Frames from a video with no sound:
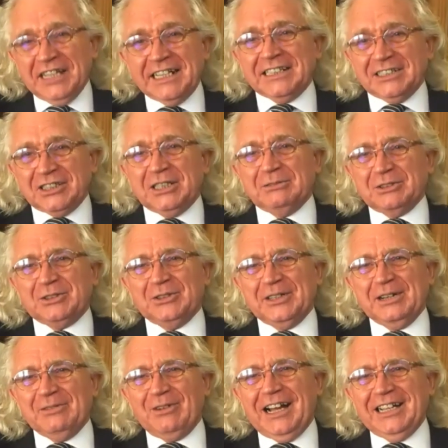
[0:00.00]
thinking she was
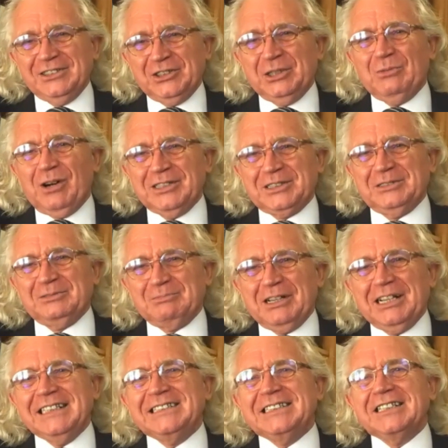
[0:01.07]
doing it right, and she wasn't.
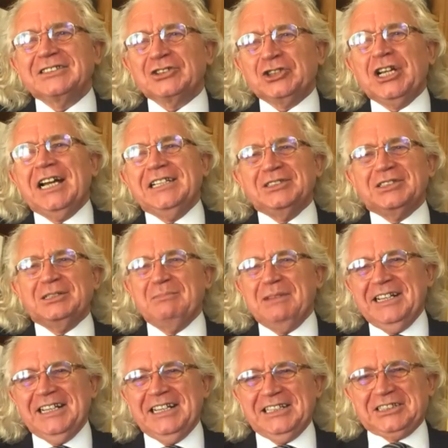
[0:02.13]
But it does change the
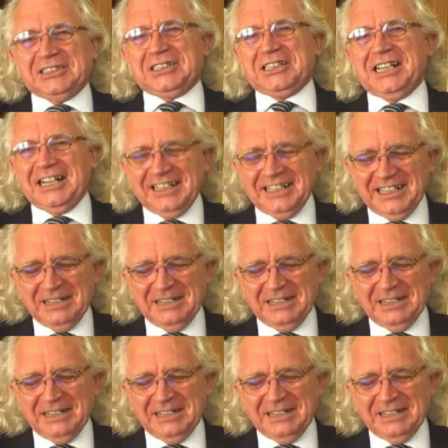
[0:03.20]
meaning slightly.